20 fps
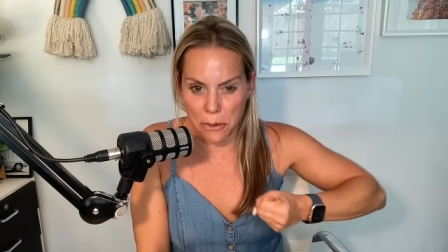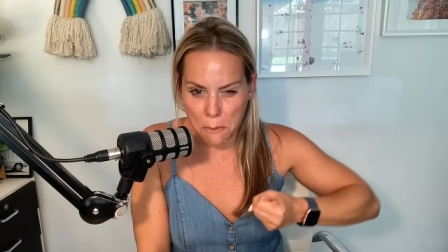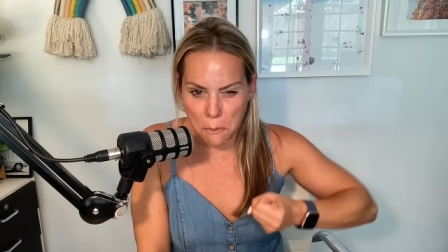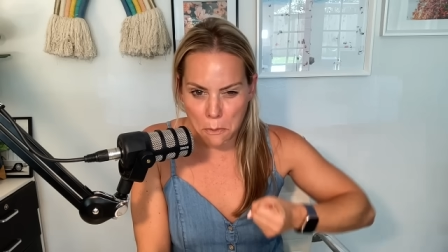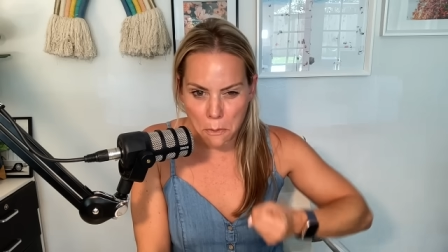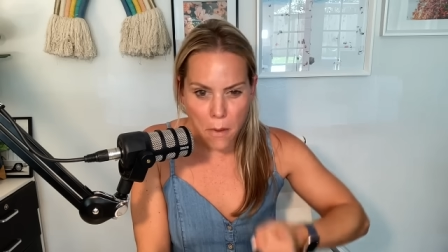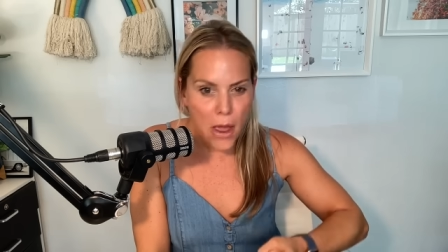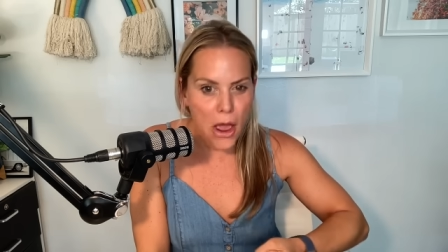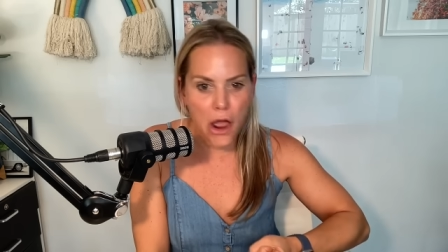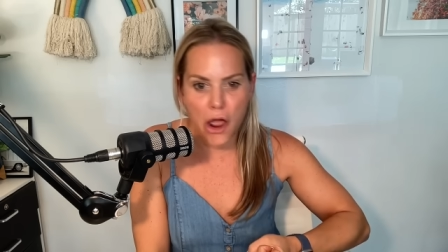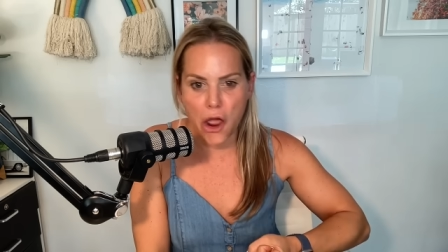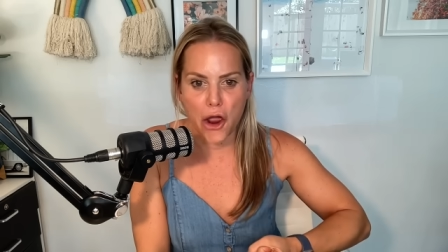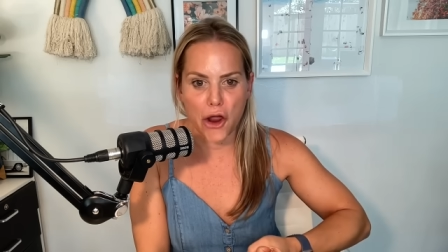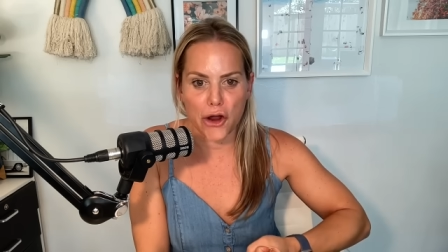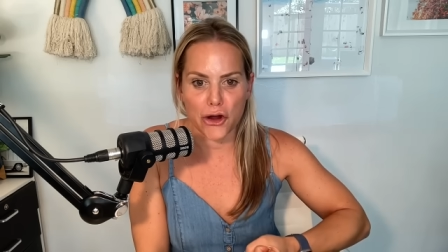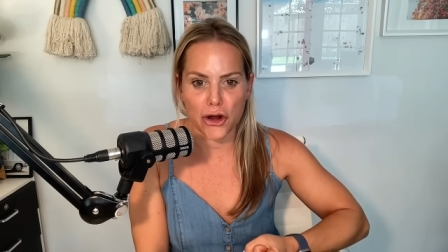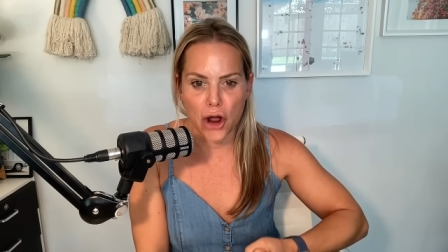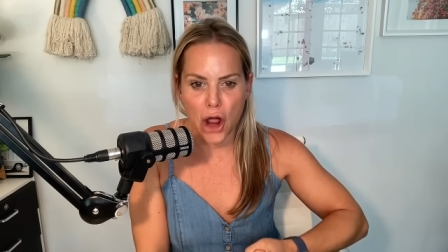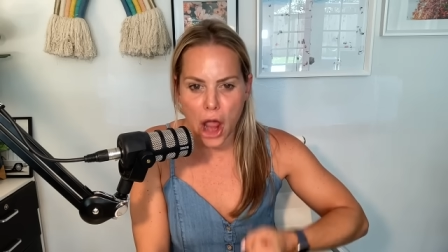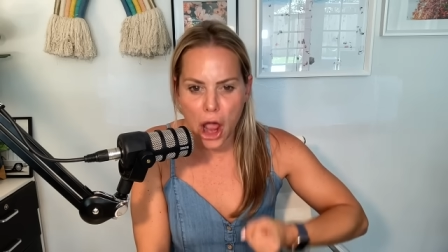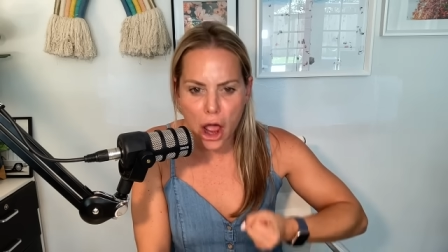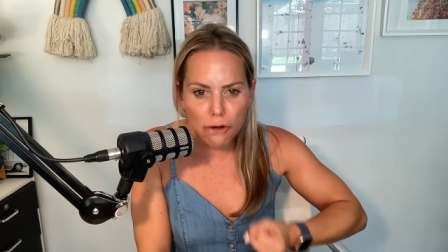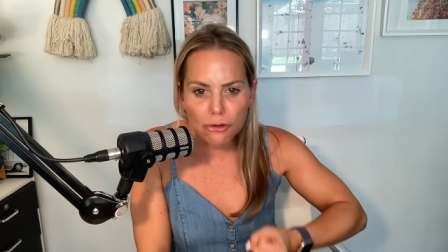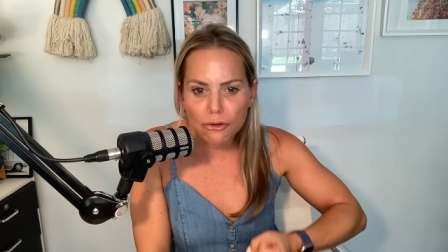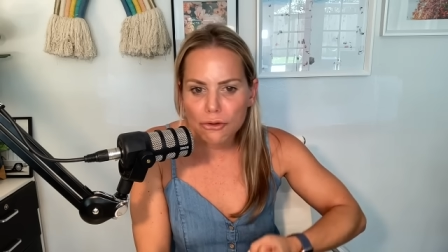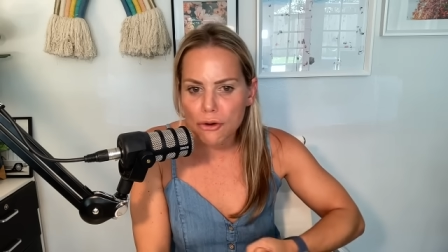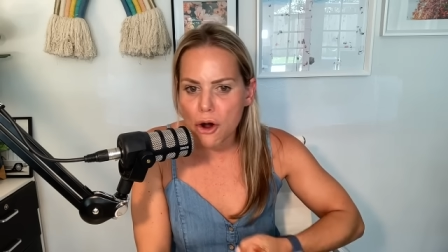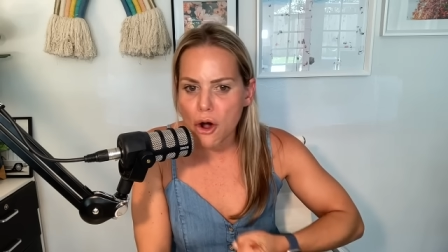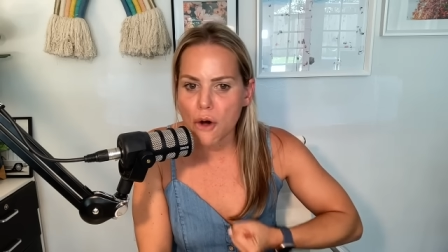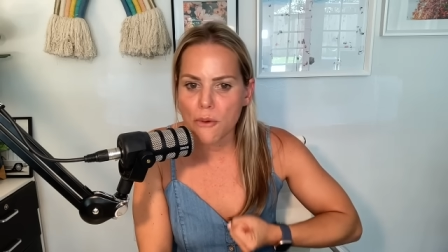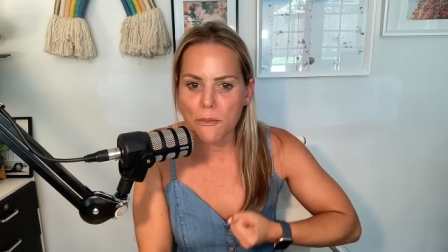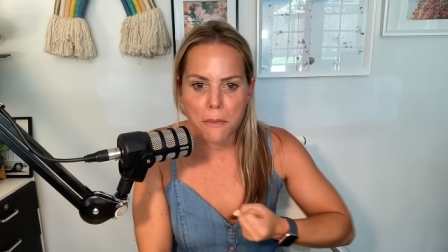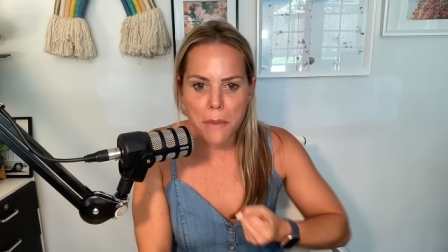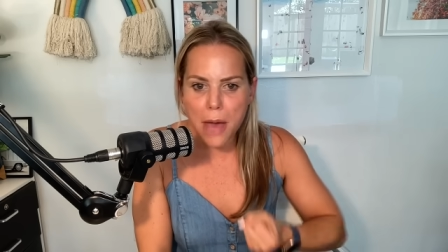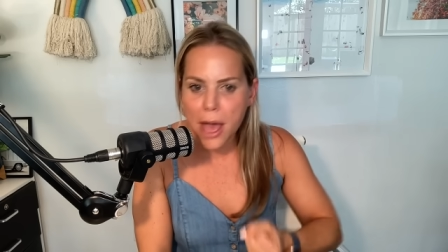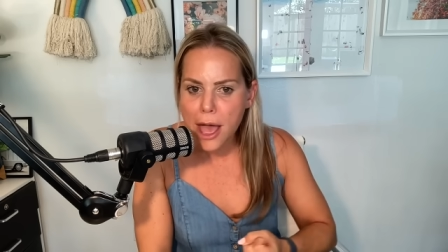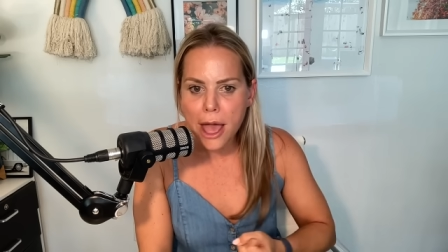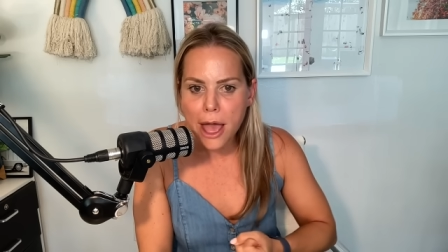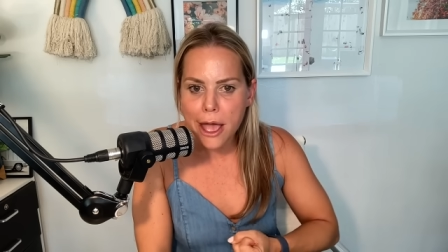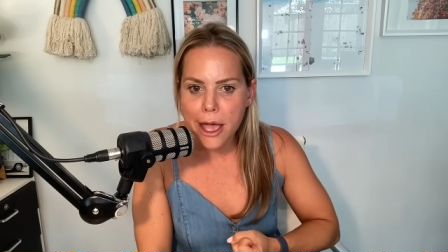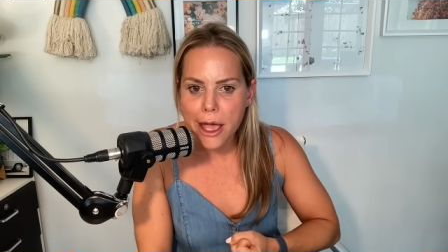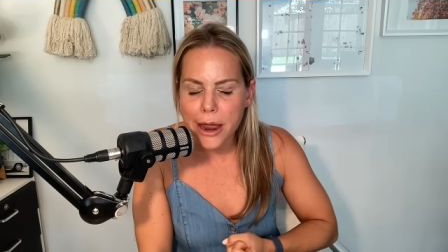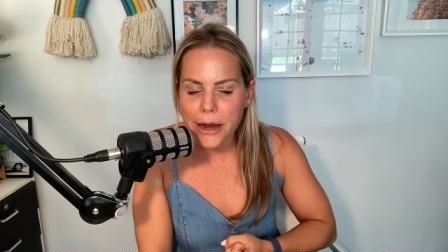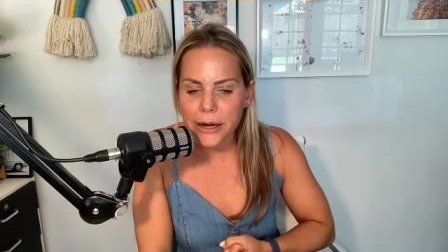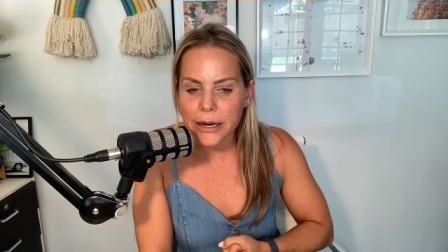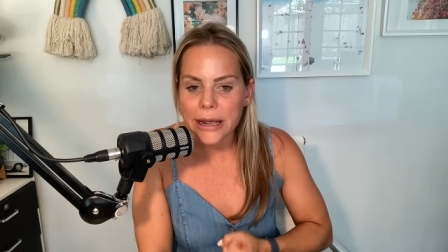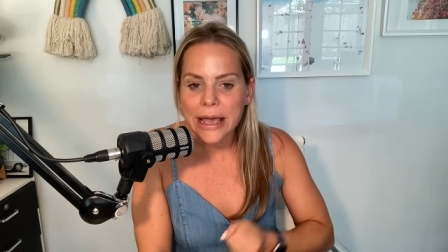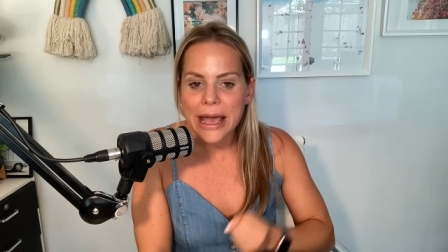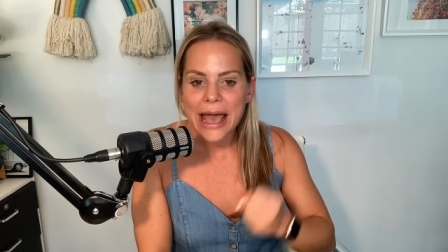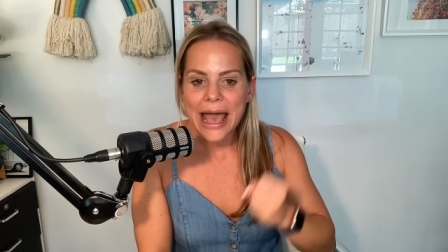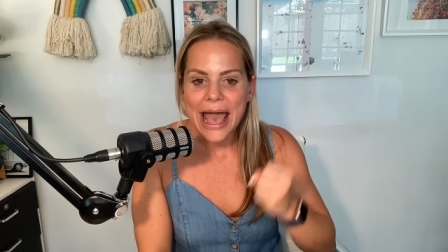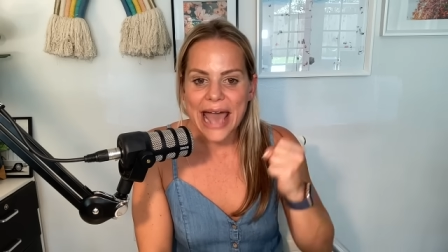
men, hetero men.